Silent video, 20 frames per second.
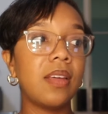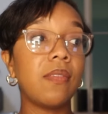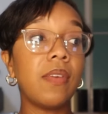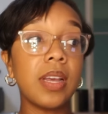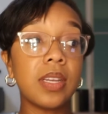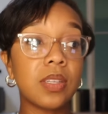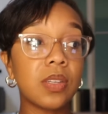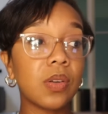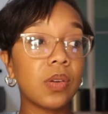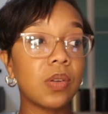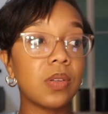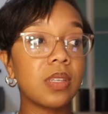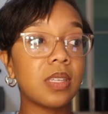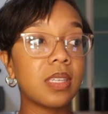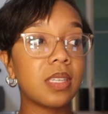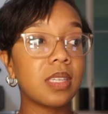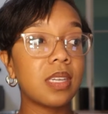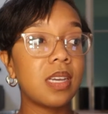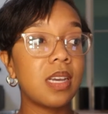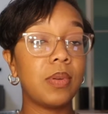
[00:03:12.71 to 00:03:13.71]

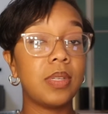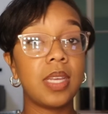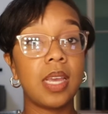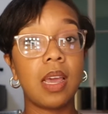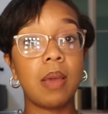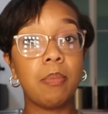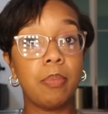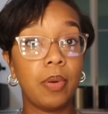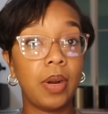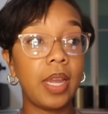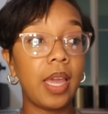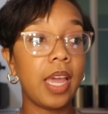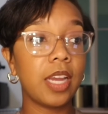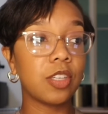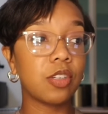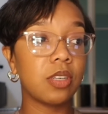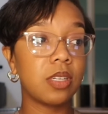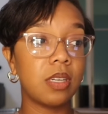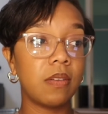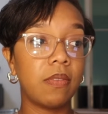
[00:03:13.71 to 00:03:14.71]
Vessels, I would say bring
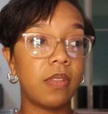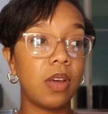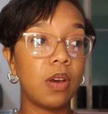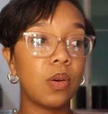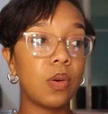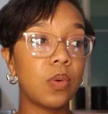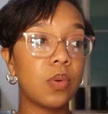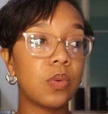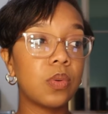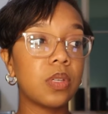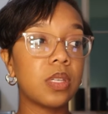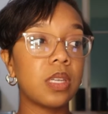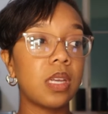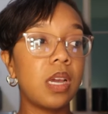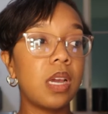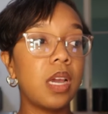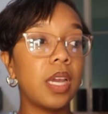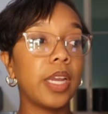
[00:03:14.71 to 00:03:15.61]
extras of those.